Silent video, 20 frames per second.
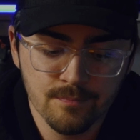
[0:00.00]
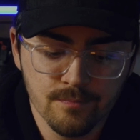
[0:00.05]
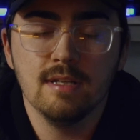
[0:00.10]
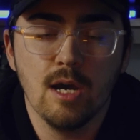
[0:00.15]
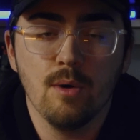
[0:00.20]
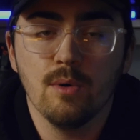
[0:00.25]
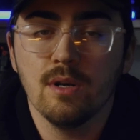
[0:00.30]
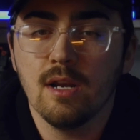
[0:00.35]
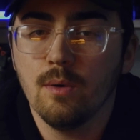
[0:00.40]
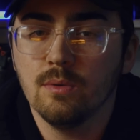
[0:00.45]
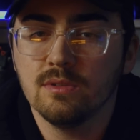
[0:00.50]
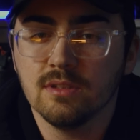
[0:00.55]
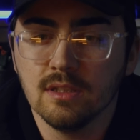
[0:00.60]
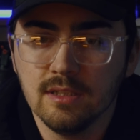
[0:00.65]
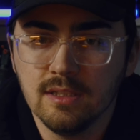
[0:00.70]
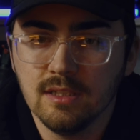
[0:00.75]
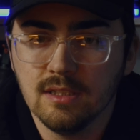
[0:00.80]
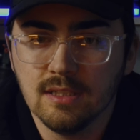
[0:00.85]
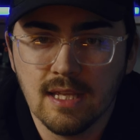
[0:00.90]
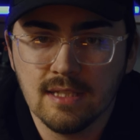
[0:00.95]
Now, when I was a
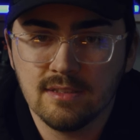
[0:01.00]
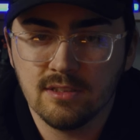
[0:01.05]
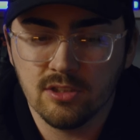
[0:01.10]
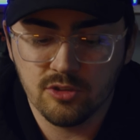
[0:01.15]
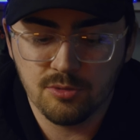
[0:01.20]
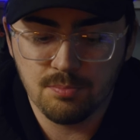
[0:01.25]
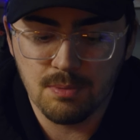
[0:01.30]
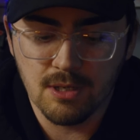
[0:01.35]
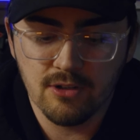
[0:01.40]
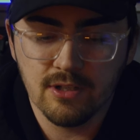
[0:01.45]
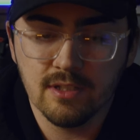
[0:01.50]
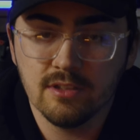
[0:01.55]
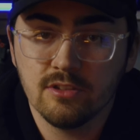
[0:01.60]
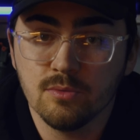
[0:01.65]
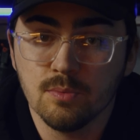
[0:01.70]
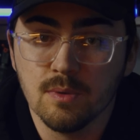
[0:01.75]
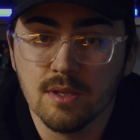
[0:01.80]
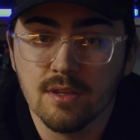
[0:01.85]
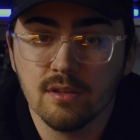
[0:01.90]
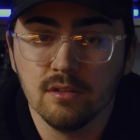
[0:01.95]
little less
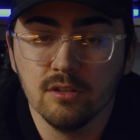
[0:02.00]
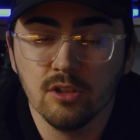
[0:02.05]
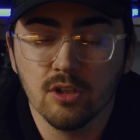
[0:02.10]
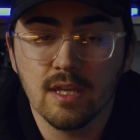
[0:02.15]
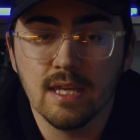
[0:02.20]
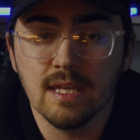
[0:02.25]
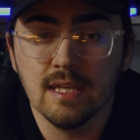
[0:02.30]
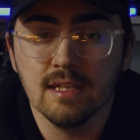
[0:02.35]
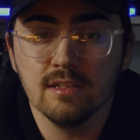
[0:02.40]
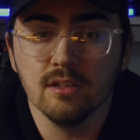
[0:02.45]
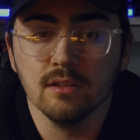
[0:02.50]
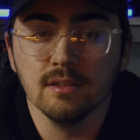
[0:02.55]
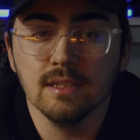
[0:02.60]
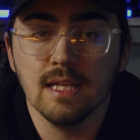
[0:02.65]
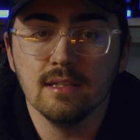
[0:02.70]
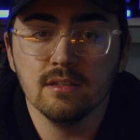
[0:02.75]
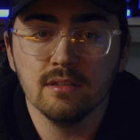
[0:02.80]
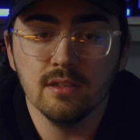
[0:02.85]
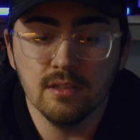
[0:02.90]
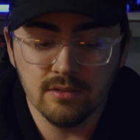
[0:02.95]
experienced with looking into
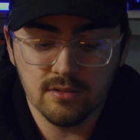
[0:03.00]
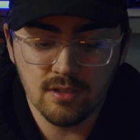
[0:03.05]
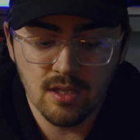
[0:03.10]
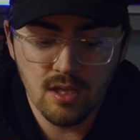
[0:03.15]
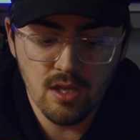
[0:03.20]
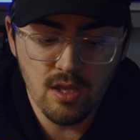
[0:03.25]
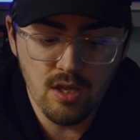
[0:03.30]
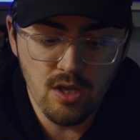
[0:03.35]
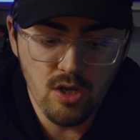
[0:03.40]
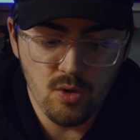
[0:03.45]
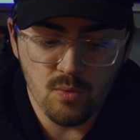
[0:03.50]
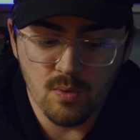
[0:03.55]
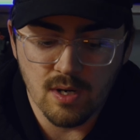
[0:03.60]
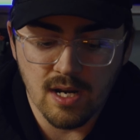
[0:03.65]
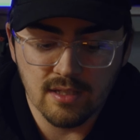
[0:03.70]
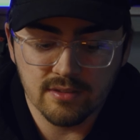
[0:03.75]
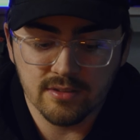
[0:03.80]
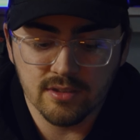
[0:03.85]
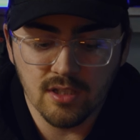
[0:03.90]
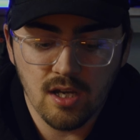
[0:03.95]
lenses, when
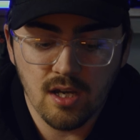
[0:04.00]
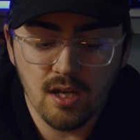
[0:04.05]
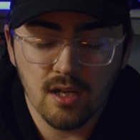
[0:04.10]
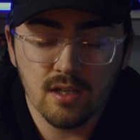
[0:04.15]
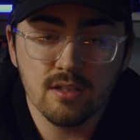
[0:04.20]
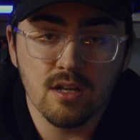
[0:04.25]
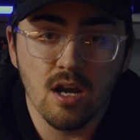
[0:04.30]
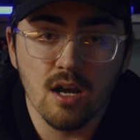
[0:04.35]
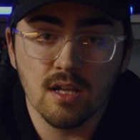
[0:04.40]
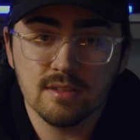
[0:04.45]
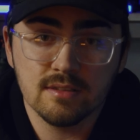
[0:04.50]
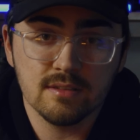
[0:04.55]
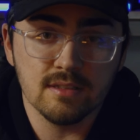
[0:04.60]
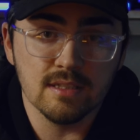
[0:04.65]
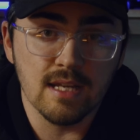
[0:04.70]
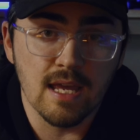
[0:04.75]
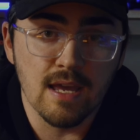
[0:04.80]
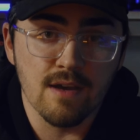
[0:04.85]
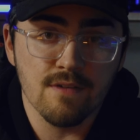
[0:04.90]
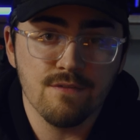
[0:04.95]
I saw
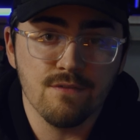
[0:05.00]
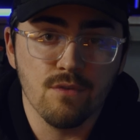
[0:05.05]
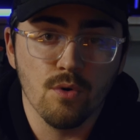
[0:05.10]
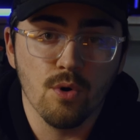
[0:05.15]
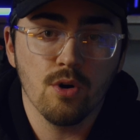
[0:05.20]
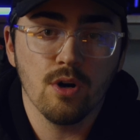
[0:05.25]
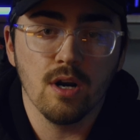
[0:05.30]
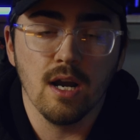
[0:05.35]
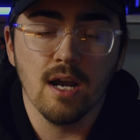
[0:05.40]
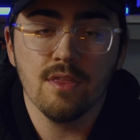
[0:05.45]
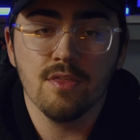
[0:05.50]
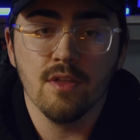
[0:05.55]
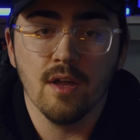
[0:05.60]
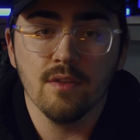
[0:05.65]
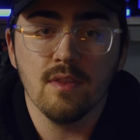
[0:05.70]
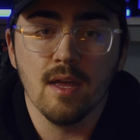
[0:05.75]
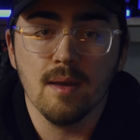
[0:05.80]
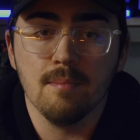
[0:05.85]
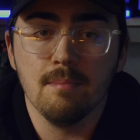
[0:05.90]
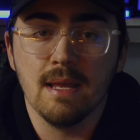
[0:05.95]
constant F4, I
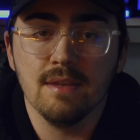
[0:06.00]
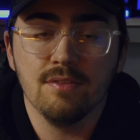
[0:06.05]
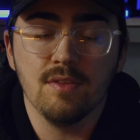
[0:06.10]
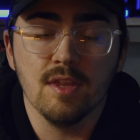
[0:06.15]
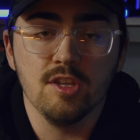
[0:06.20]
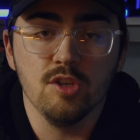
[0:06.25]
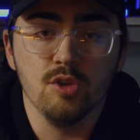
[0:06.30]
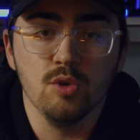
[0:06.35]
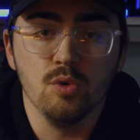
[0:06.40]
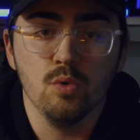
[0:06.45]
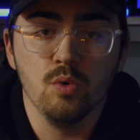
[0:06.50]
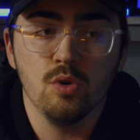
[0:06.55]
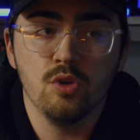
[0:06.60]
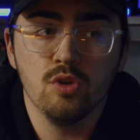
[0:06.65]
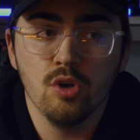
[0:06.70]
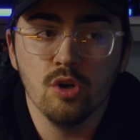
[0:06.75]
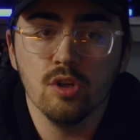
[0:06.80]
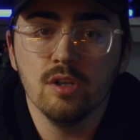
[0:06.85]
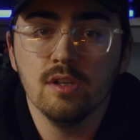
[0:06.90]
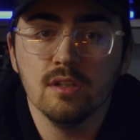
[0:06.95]
thought that meant that you
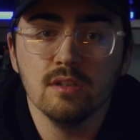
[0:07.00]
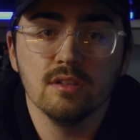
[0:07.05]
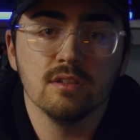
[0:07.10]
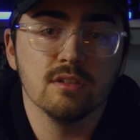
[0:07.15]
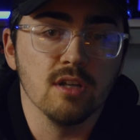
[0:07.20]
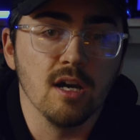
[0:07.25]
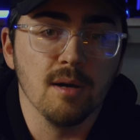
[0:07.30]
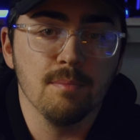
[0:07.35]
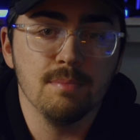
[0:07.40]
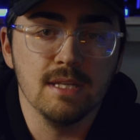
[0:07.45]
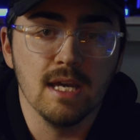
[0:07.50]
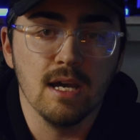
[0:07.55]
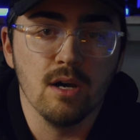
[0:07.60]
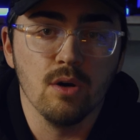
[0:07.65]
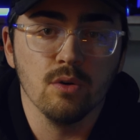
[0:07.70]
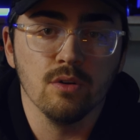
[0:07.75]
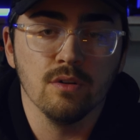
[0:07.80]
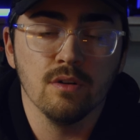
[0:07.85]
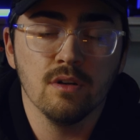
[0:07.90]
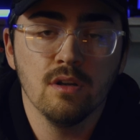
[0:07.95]
couldn't stop
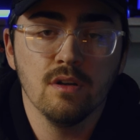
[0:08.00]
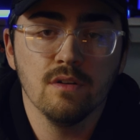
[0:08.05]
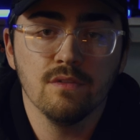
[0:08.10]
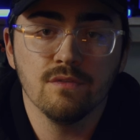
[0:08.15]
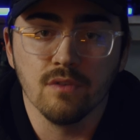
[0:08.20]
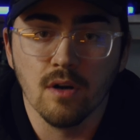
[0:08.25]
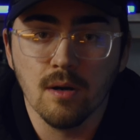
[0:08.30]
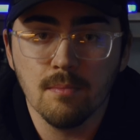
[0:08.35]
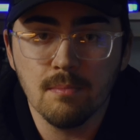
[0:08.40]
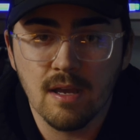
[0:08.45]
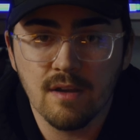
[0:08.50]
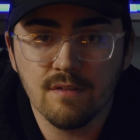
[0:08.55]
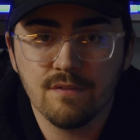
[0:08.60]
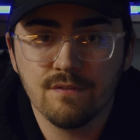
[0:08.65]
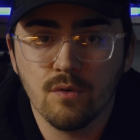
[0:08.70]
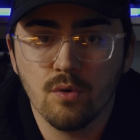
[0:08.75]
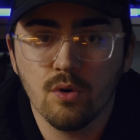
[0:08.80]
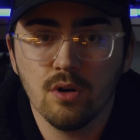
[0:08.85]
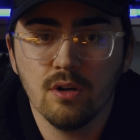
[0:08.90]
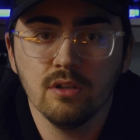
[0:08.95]
down from
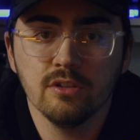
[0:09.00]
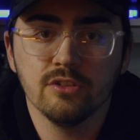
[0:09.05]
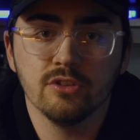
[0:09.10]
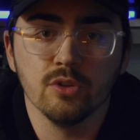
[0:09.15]
F4.